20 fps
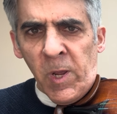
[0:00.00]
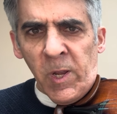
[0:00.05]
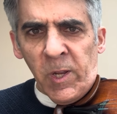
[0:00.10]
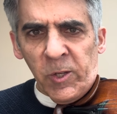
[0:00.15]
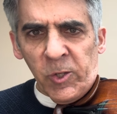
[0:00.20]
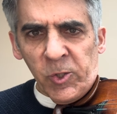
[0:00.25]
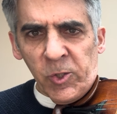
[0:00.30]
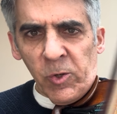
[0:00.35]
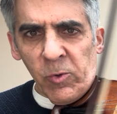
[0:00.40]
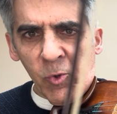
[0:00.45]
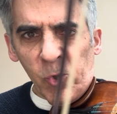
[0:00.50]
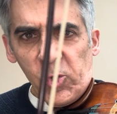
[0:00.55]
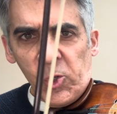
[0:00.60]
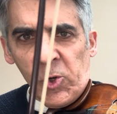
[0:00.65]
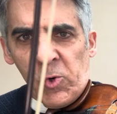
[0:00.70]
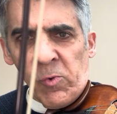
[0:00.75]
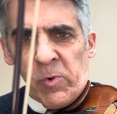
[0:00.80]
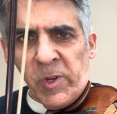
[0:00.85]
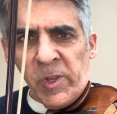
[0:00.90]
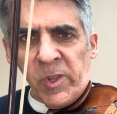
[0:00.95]
So
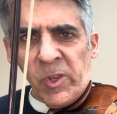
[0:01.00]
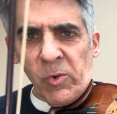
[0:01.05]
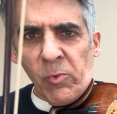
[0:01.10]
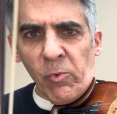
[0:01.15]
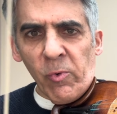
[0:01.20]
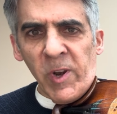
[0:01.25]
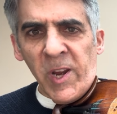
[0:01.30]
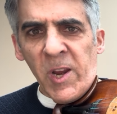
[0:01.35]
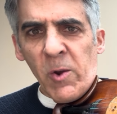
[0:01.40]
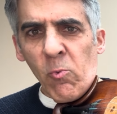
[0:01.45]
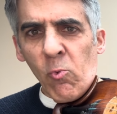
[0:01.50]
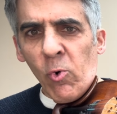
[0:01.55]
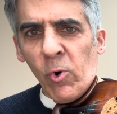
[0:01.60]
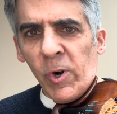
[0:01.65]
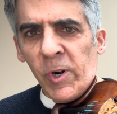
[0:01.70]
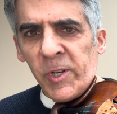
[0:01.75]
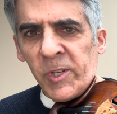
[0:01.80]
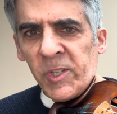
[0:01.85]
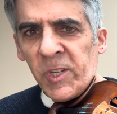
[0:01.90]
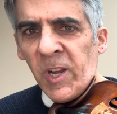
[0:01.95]
2 and 3
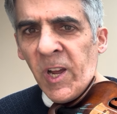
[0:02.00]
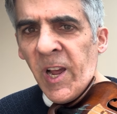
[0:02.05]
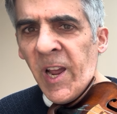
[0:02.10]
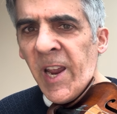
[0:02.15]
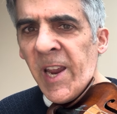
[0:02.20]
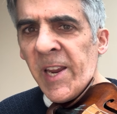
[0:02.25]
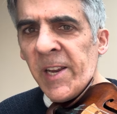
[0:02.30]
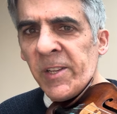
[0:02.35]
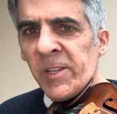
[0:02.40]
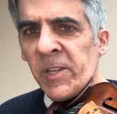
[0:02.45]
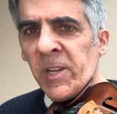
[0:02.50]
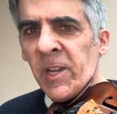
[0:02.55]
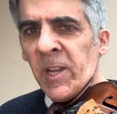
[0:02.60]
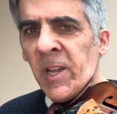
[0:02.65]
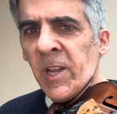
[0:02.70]
were tight